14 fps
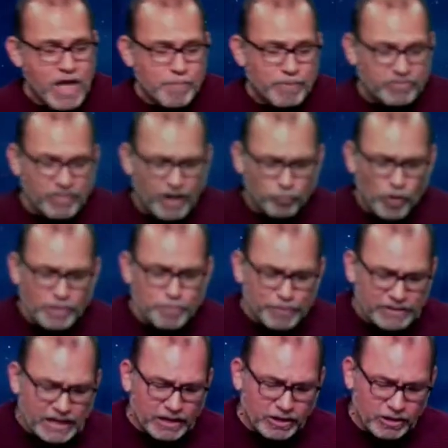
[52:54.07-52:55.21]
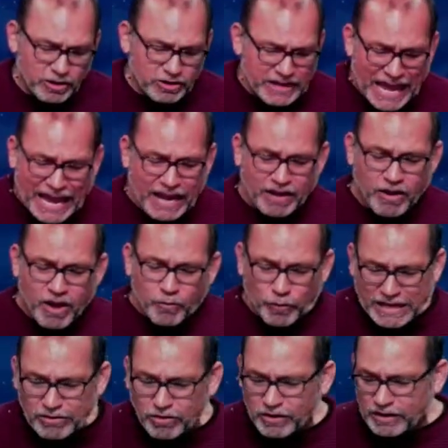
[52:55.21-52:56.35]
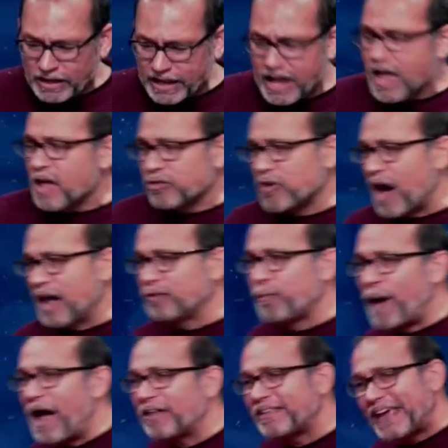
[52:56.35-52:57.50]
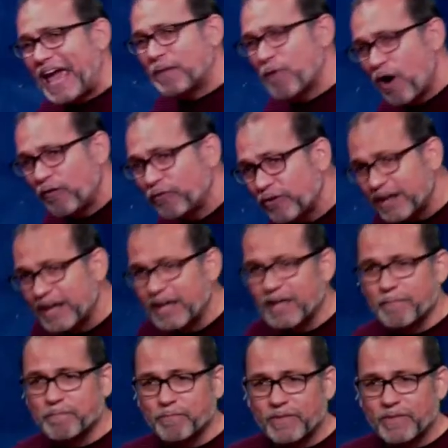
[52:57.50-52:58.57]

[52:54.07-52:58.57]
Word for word: But on one particular day recently, John's boss came over to him